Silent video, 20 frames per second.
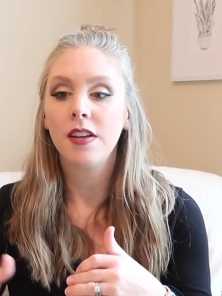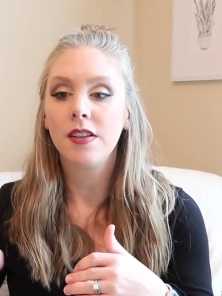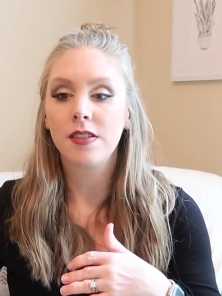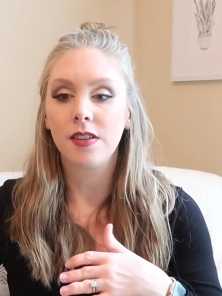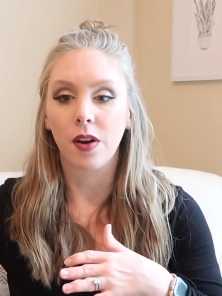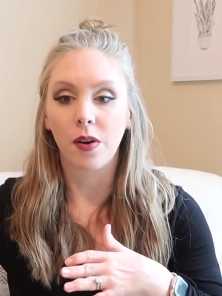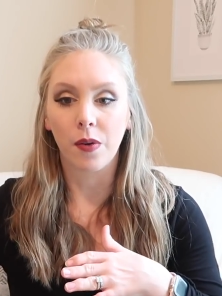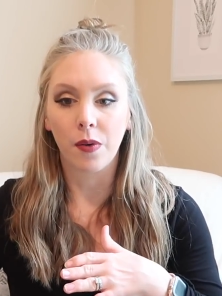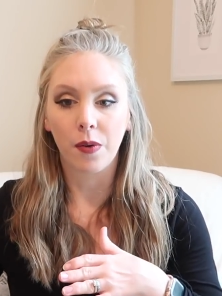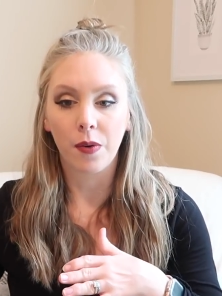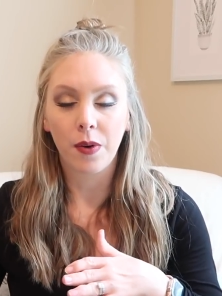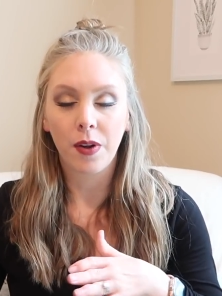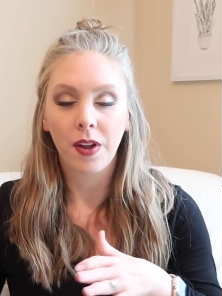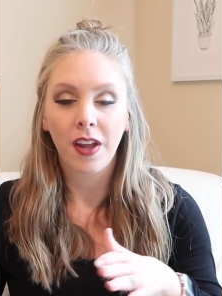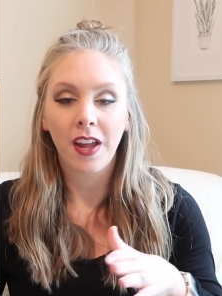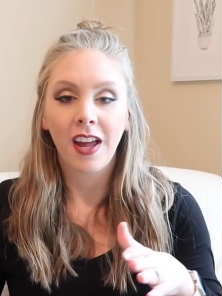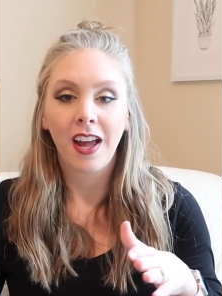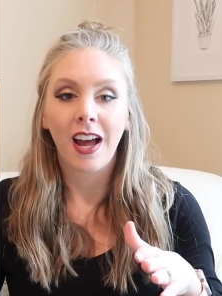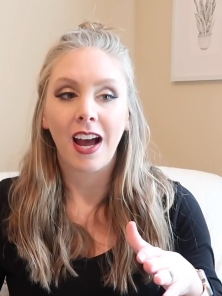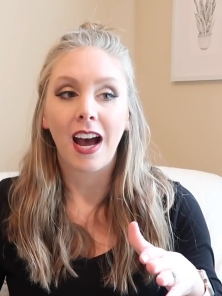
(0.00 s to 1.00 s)
So
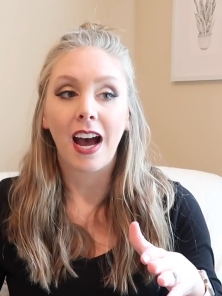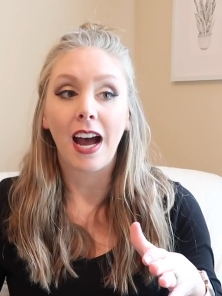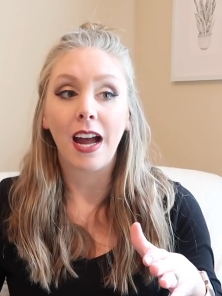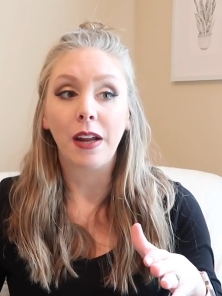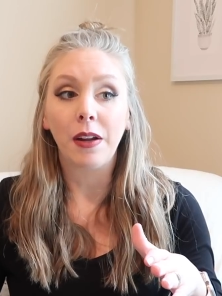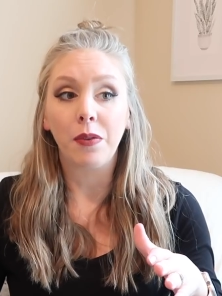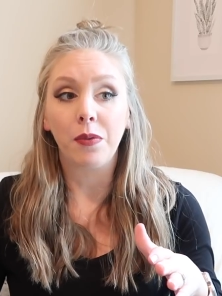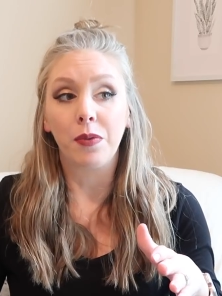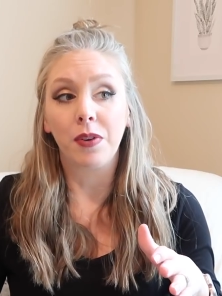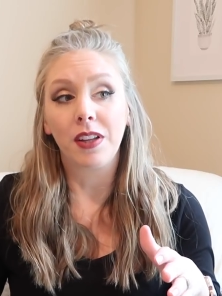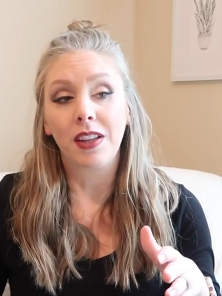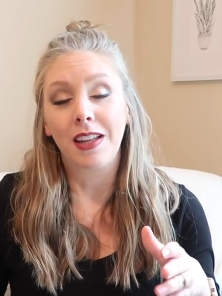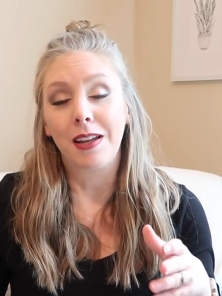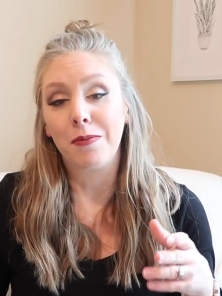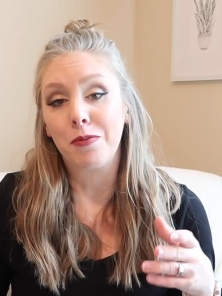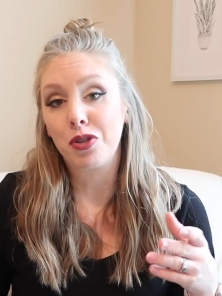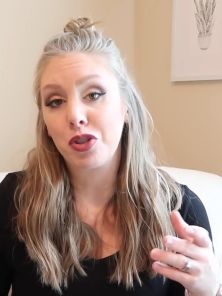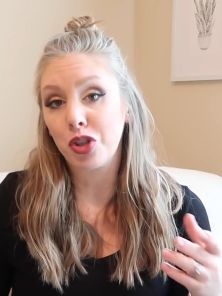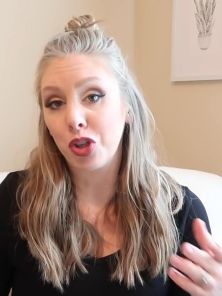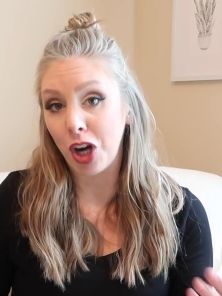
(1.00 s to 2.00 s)
I really
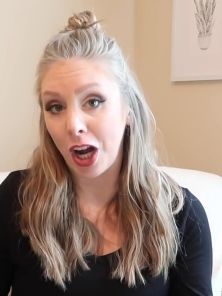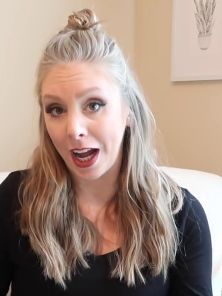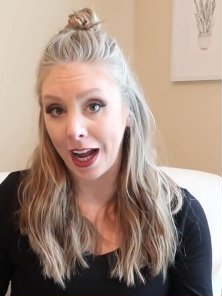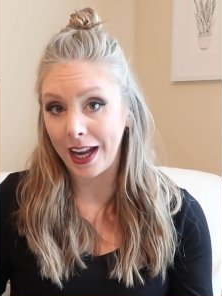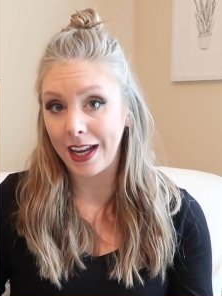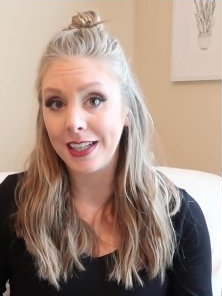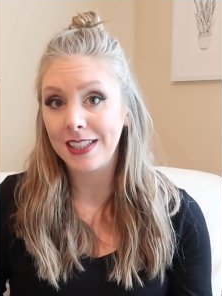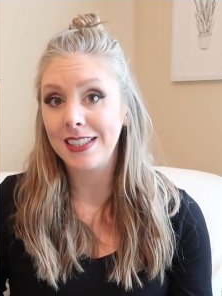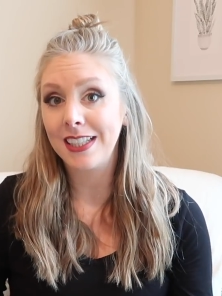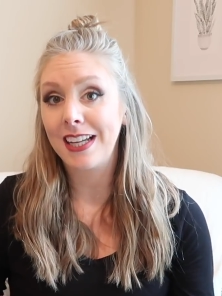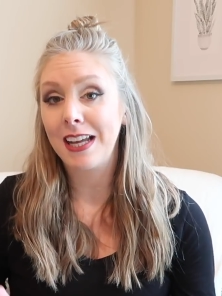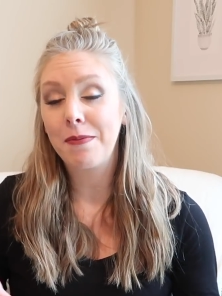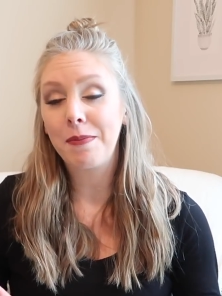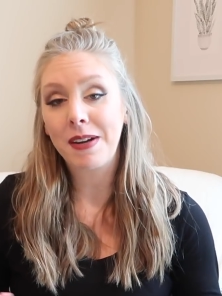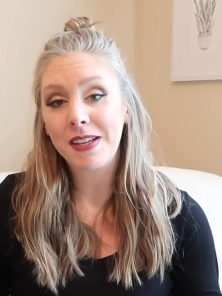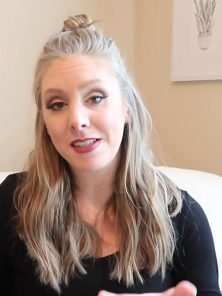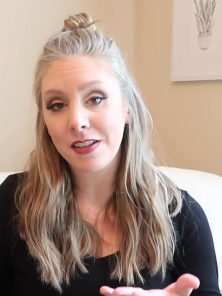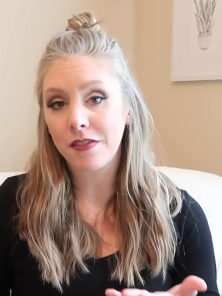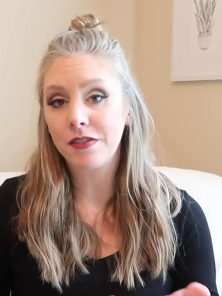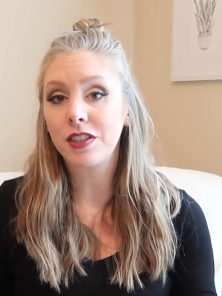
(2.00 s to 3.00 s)
am trying to get
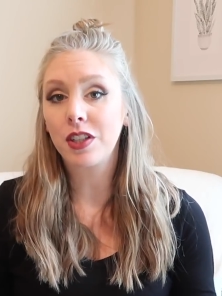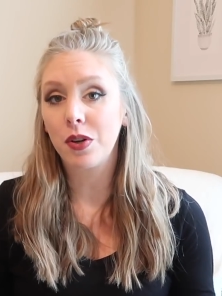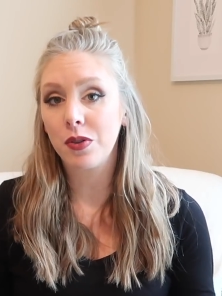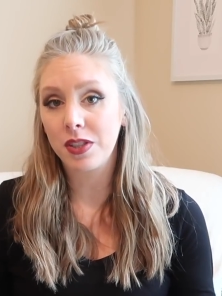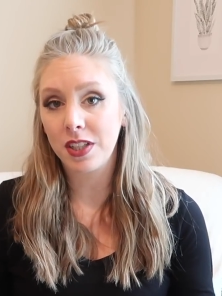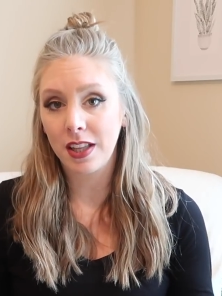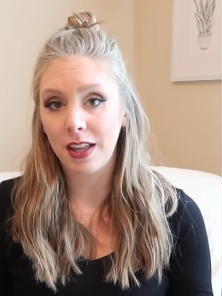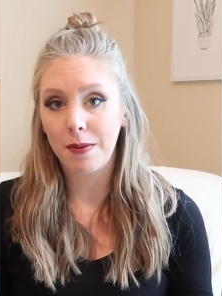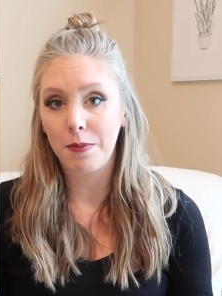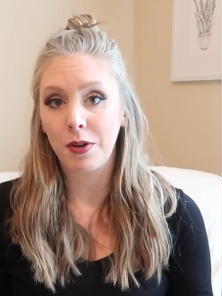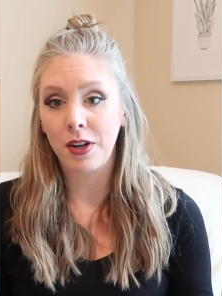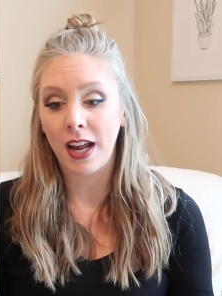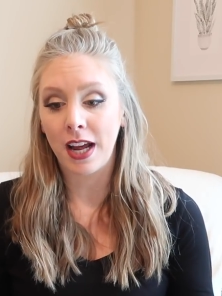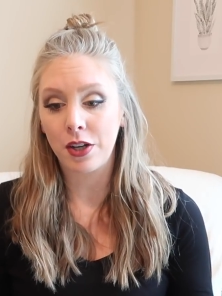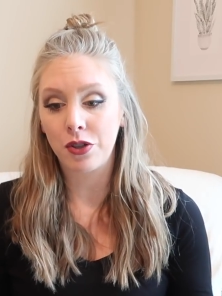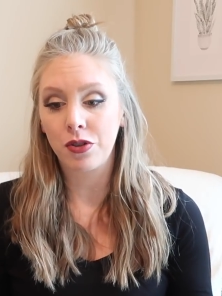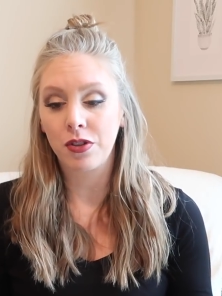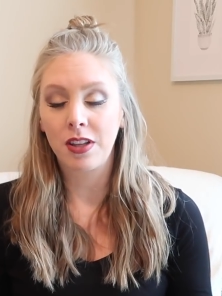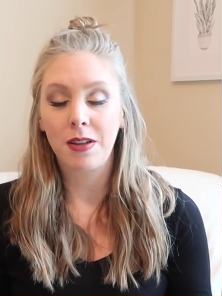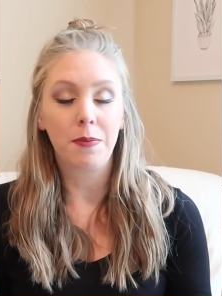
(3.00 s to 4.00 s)
myself to go into labor
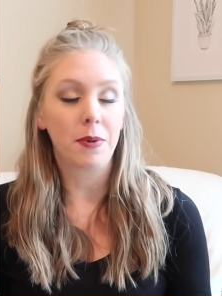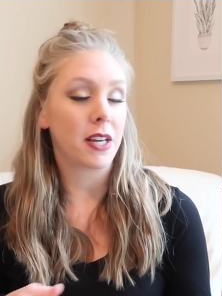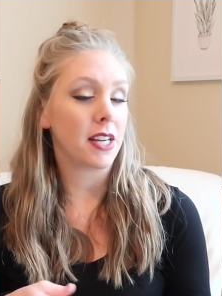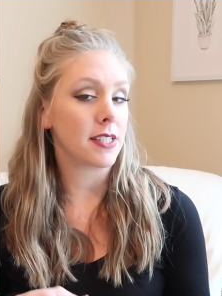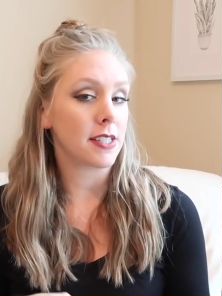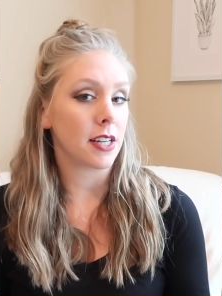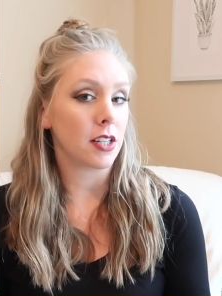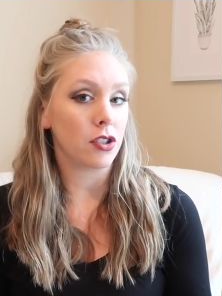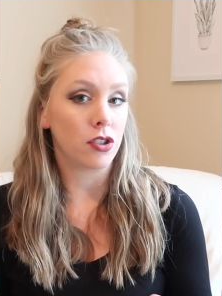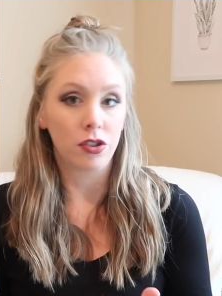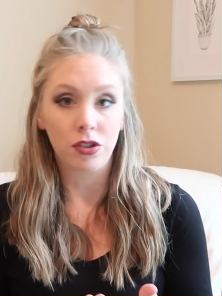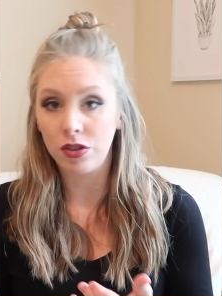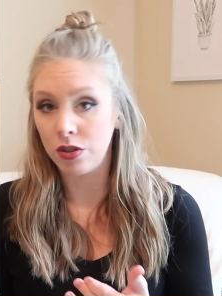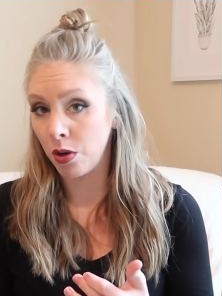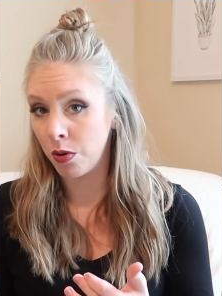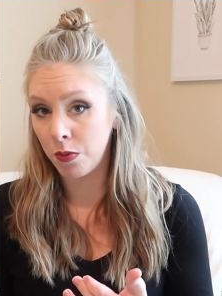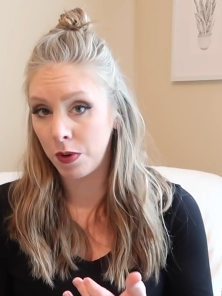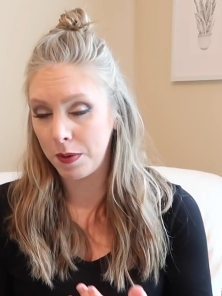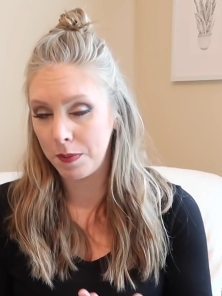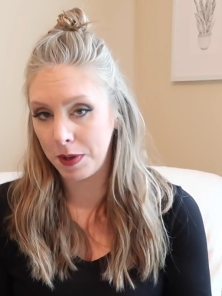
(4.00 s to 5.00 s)
naturally because I
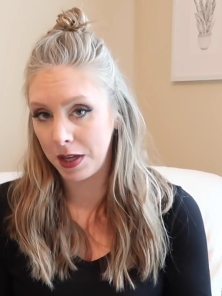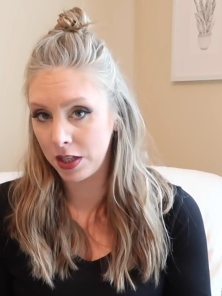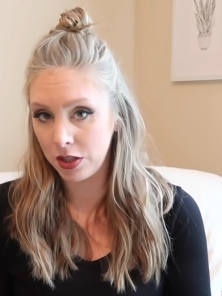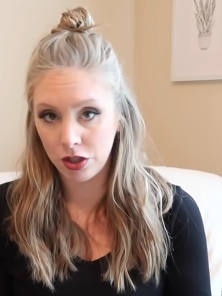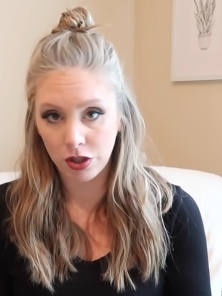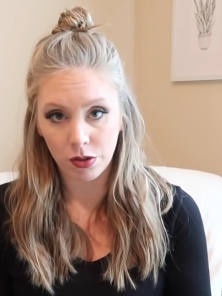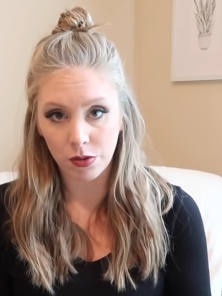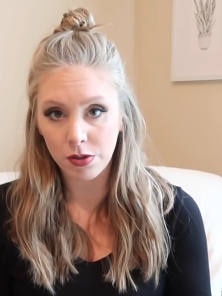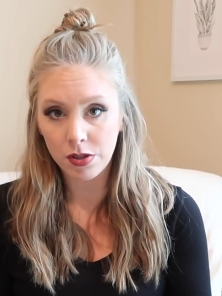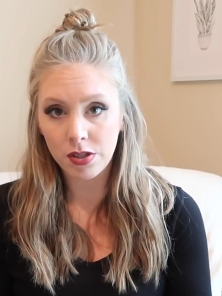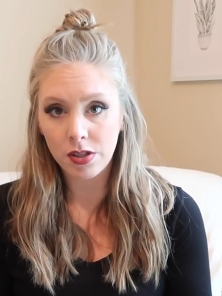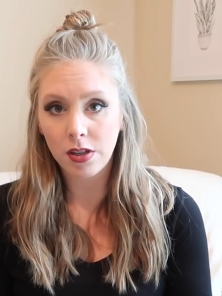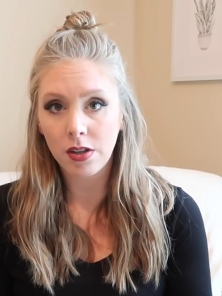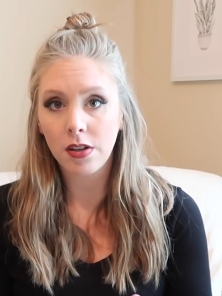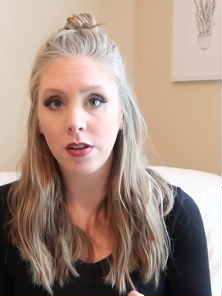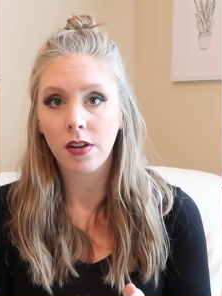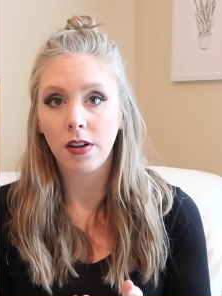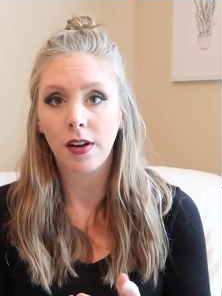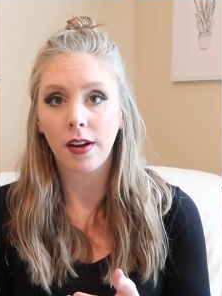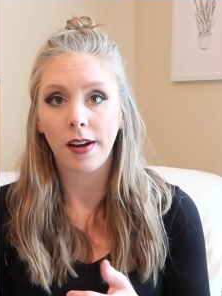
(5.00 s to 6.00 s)
don't want to be induced
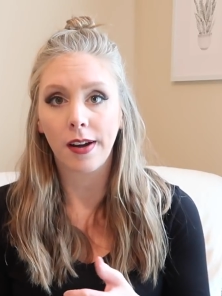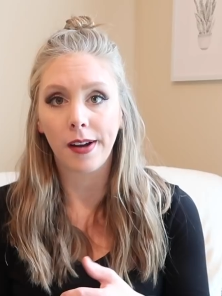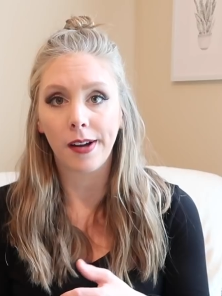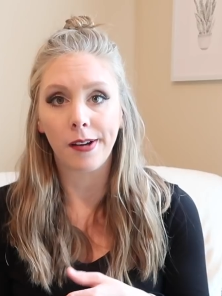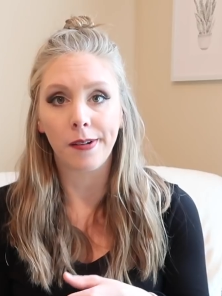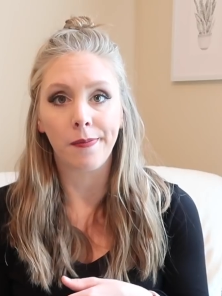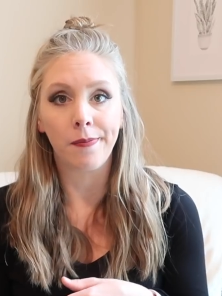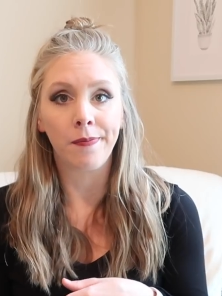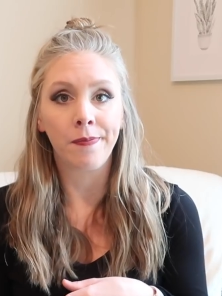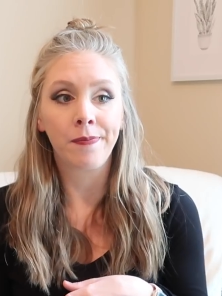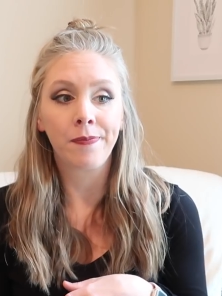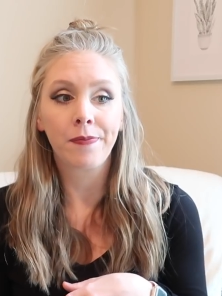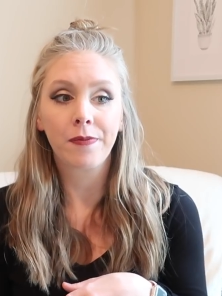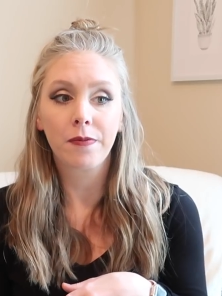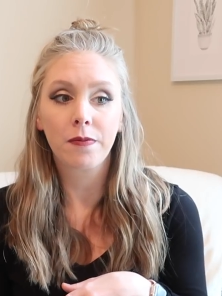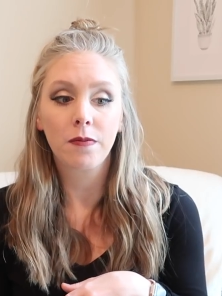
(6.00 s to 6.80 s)
um,